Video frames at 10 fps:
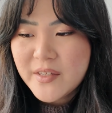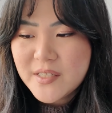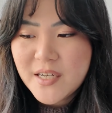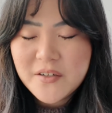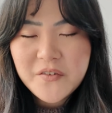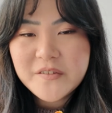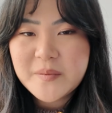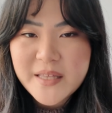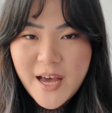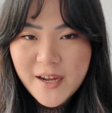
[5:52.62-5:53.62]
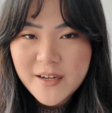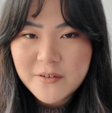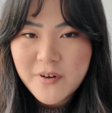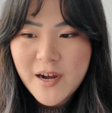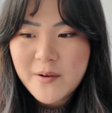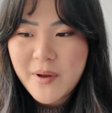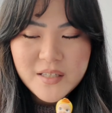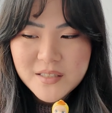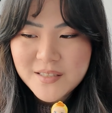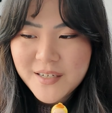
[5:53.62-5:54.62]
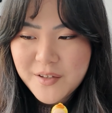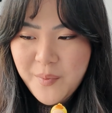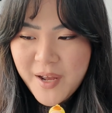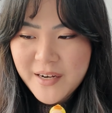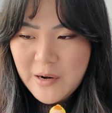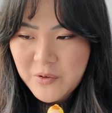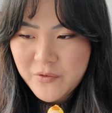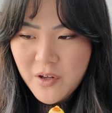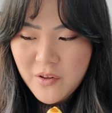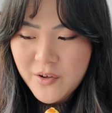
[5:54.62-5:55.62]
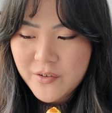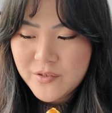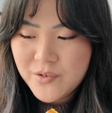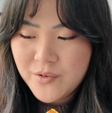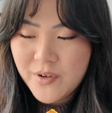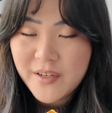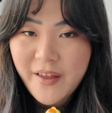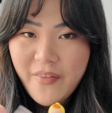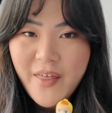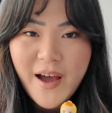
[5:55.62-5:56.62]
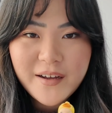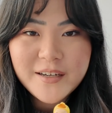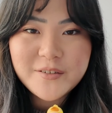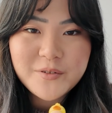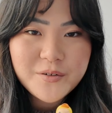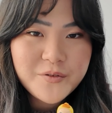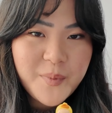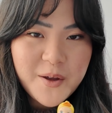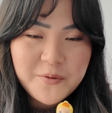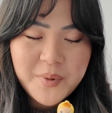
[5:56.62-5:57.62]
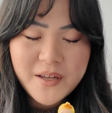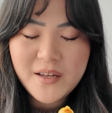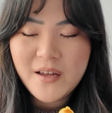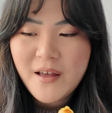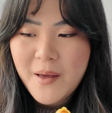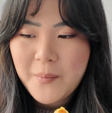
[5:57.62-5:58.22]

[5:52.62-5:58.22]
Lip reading: This kind of gives me that kind of vibe, and this is kind of the pattern I would follow to get that kind of look from Ava P,